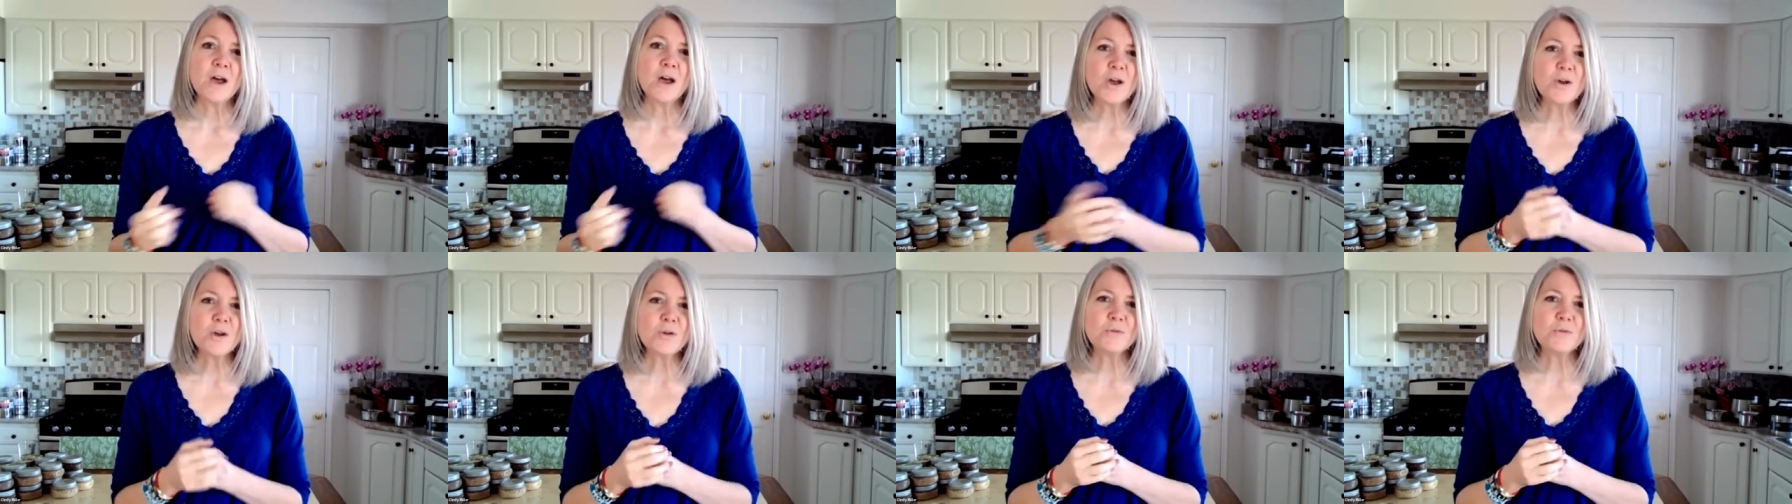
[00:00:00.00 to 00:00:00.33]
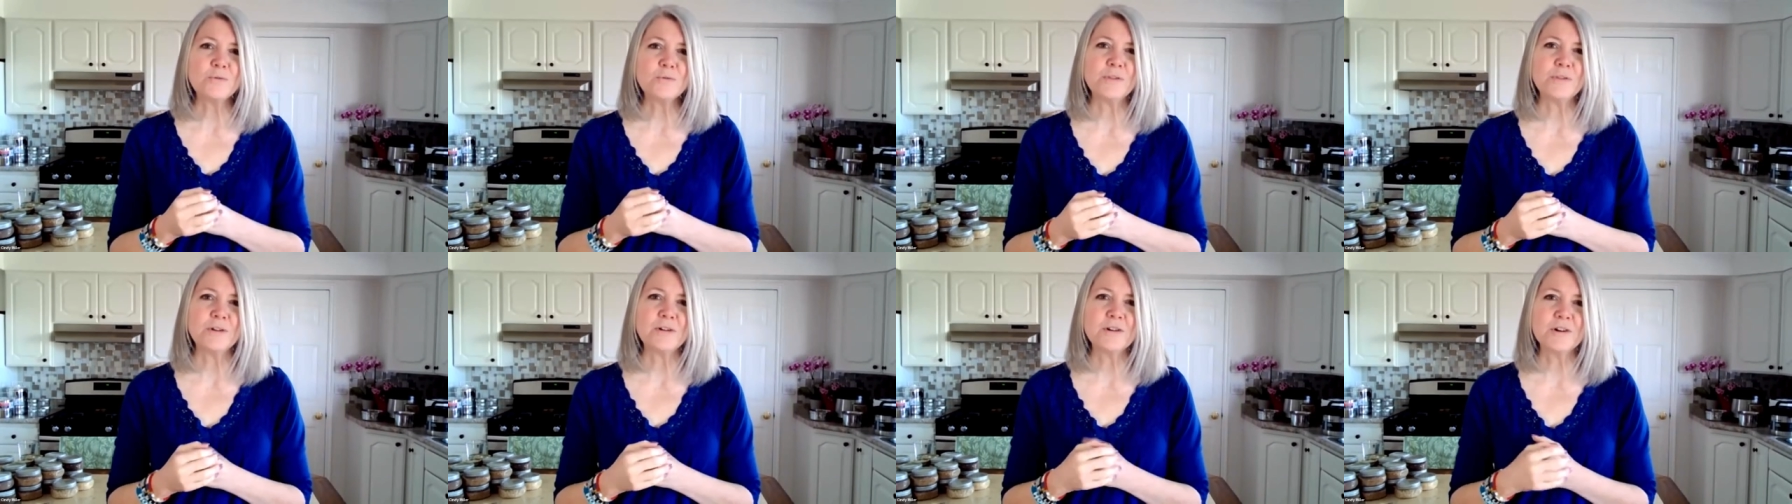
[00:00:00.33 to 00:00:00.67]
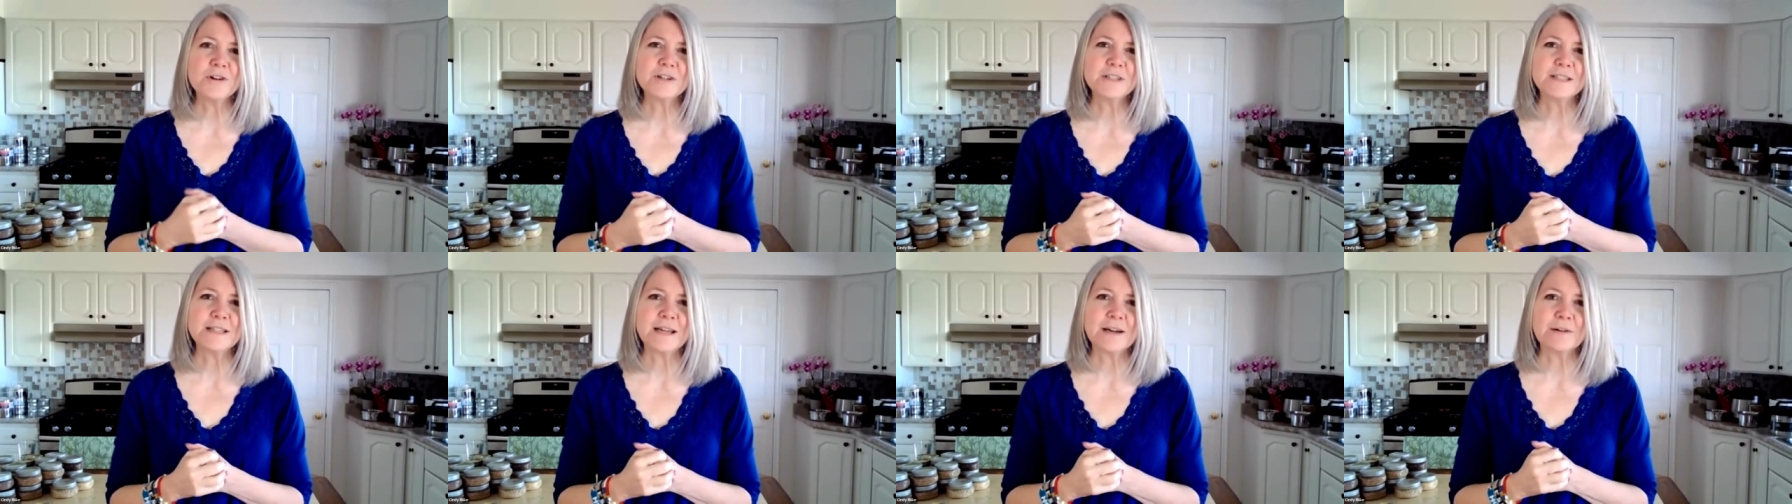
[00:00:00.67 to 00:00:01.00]
Oh, the
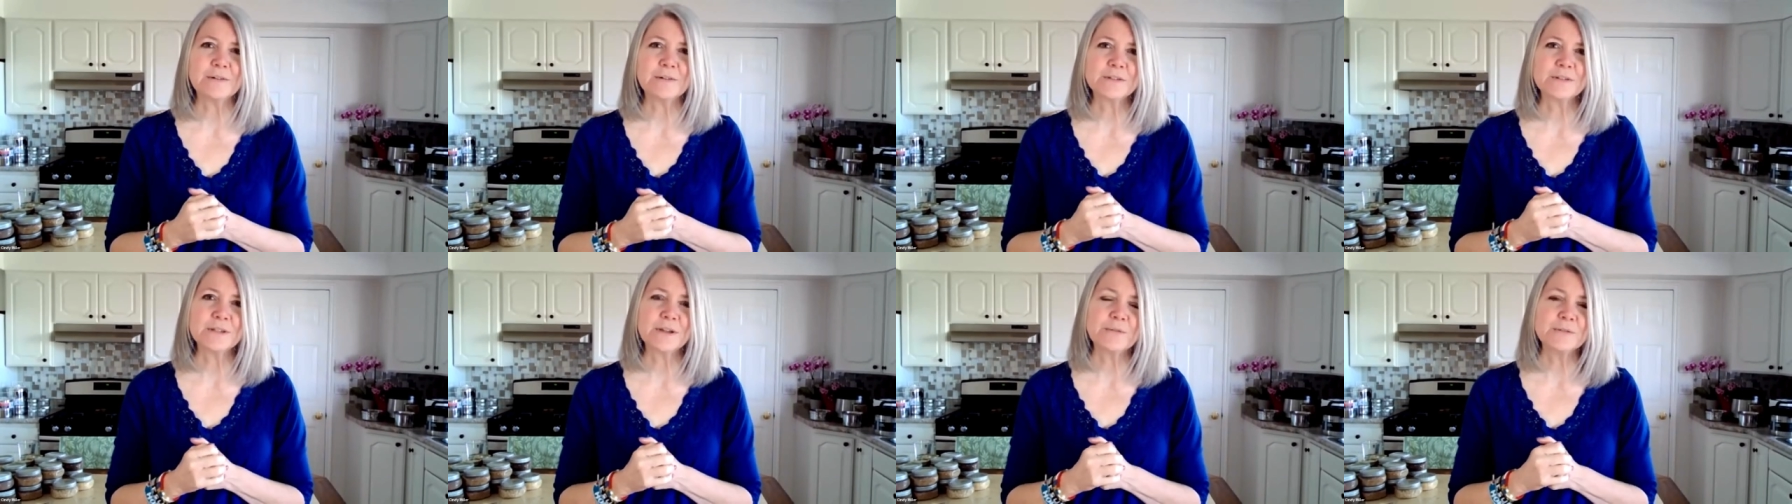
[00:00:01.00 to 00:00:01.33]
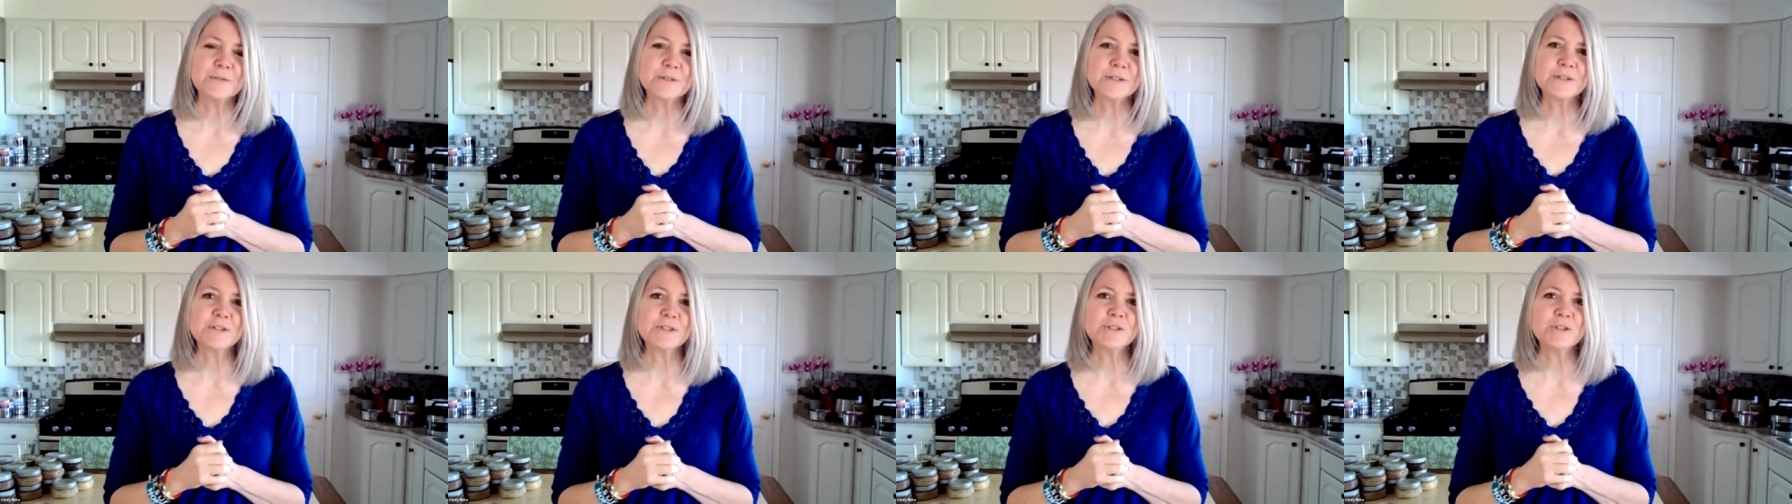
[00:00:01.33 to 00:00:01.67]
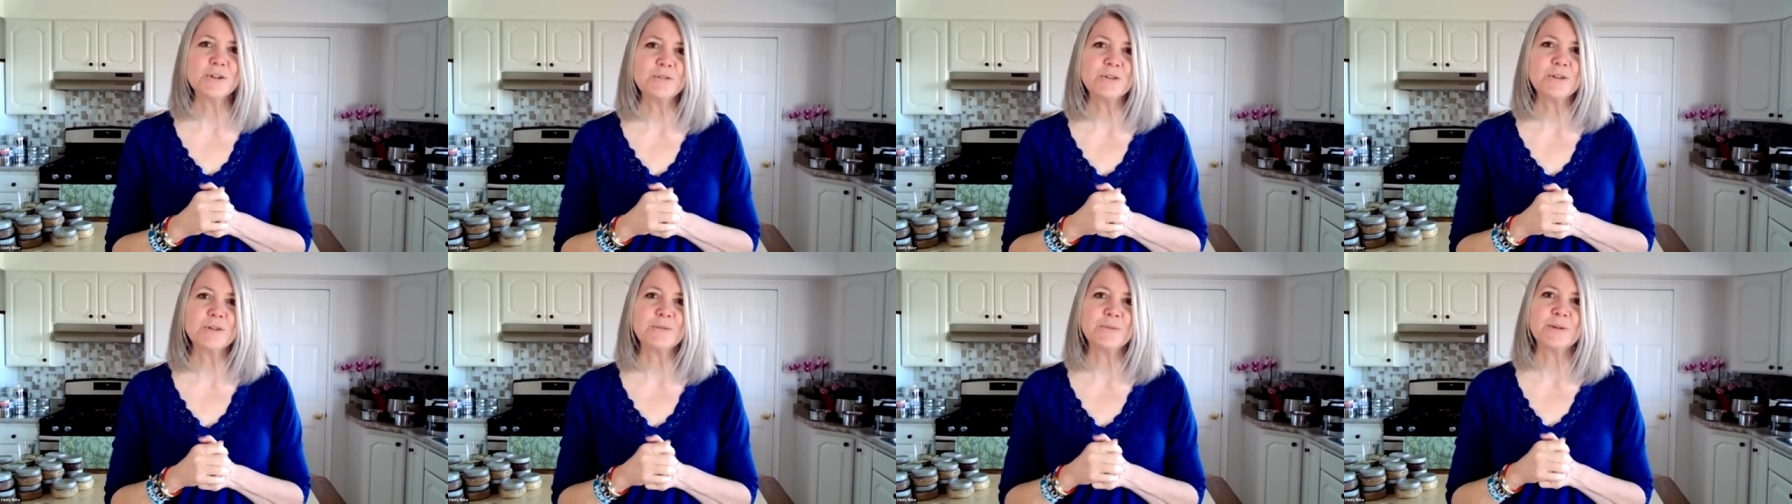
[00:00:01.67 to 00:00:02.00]
garden towers. I was going to
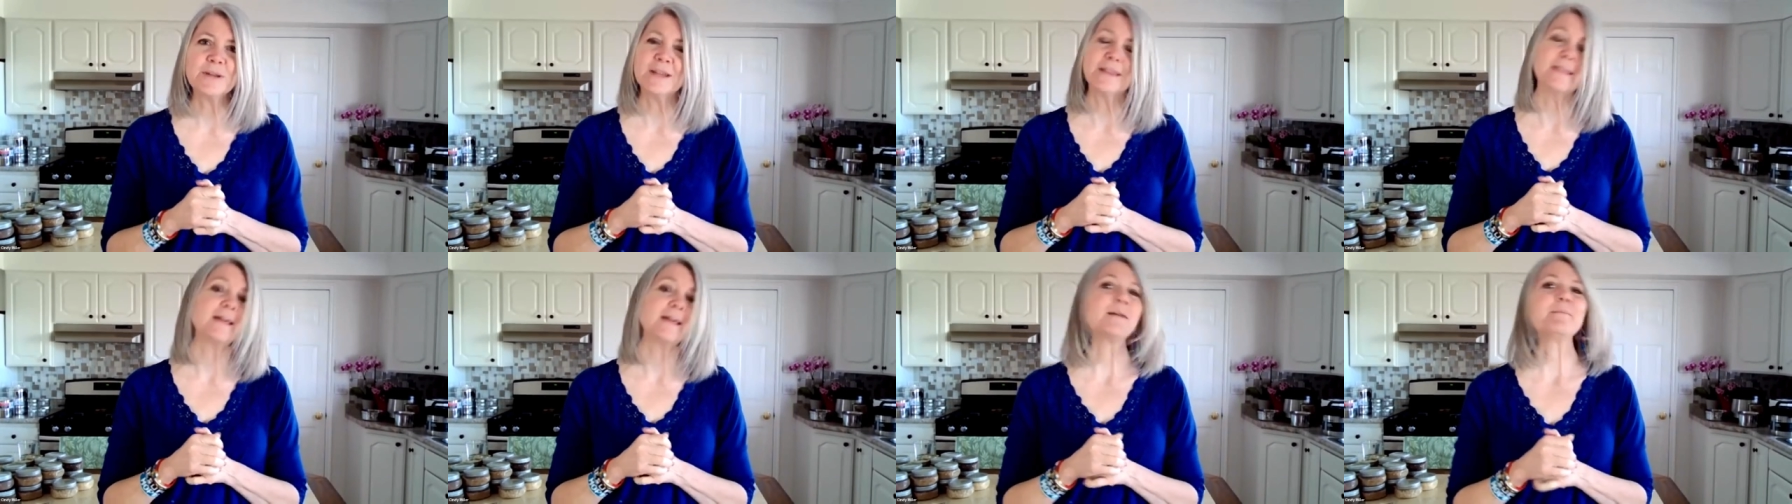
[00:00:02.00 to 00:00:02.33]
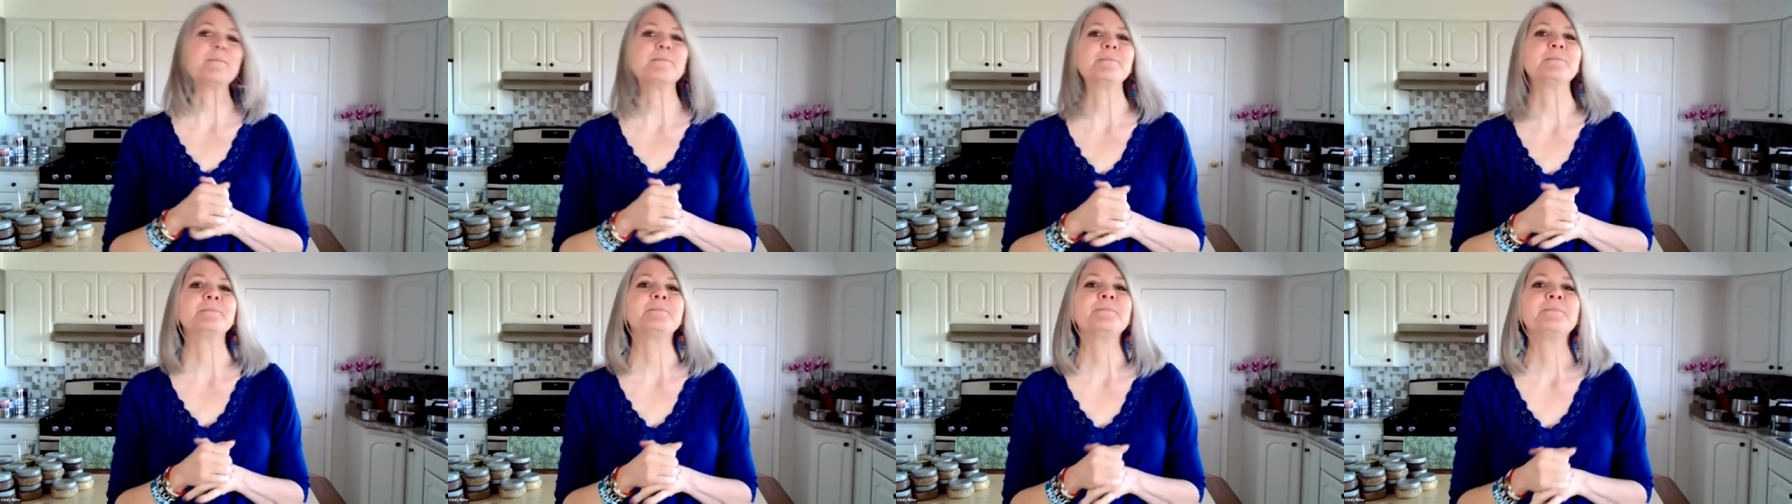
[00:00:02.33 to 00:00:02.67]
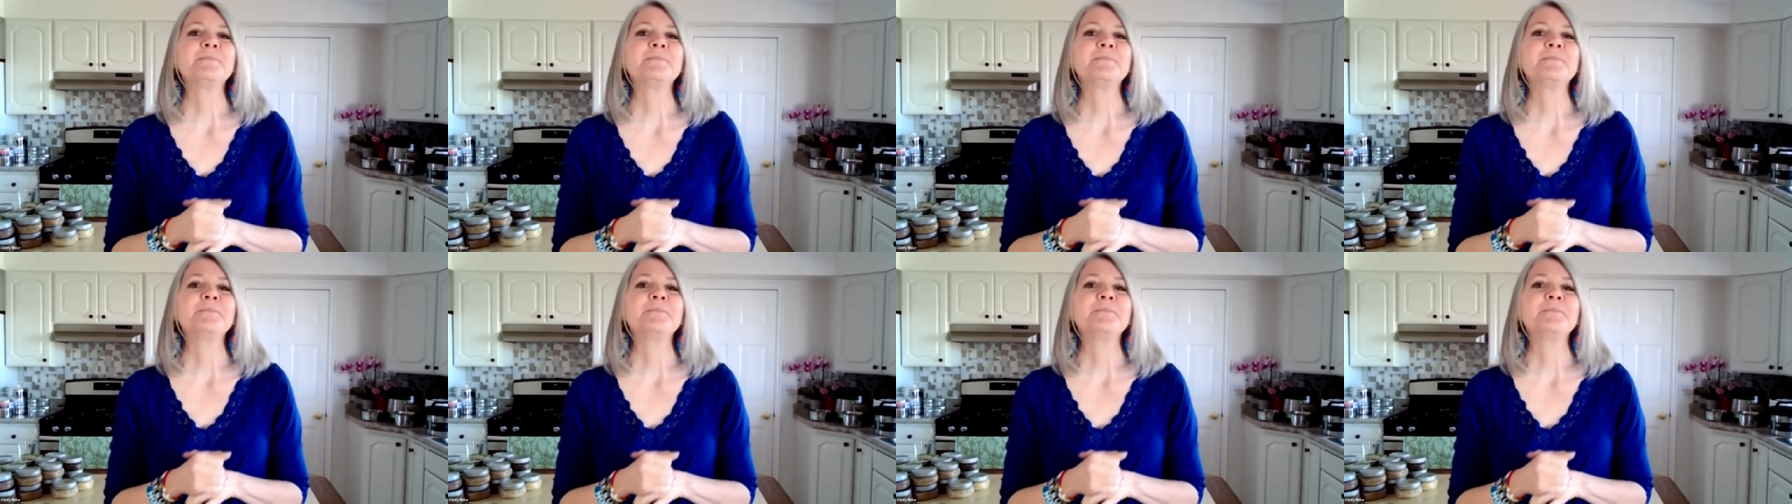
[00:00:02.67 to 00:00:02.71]
show you one of them.